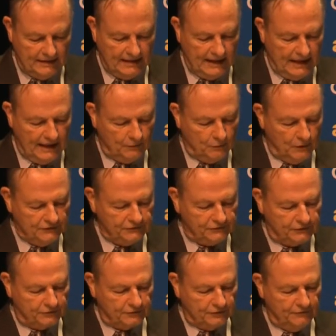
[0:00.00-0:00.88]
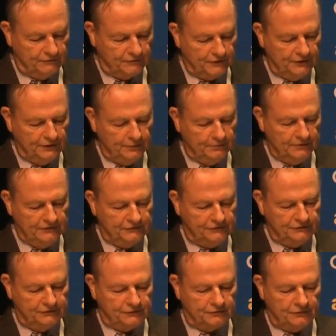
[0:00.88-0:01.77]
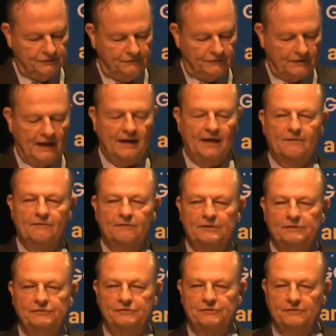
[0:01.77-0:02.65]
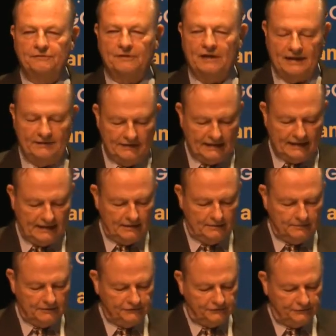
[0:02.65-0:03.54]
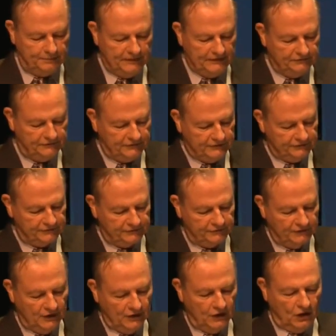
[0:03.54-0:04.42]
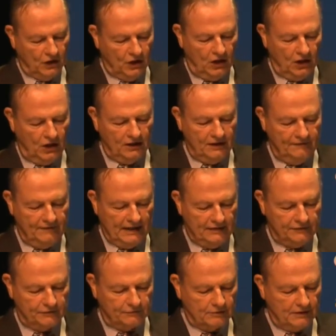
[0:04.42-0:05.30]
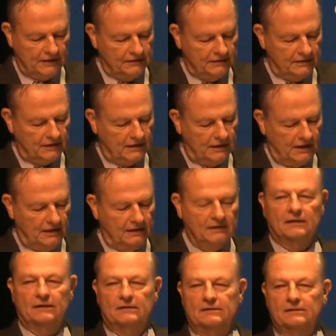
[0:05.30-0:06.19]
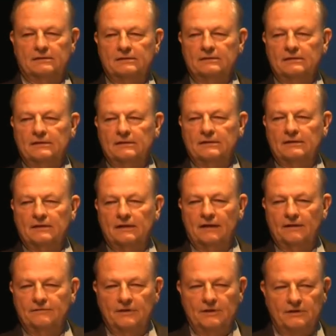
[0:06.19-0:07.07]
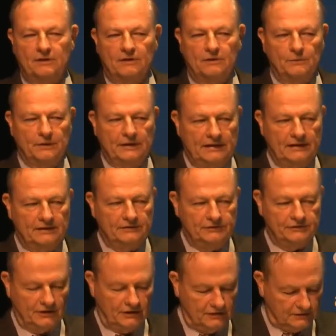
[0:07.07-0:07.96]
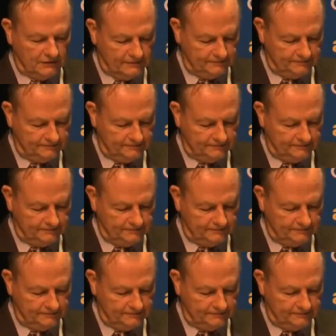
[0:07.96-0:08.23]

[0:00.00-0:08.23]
And what's true for humans is true for every surviving animal species. All have had to run the gauntlet of the Darwinian jungle.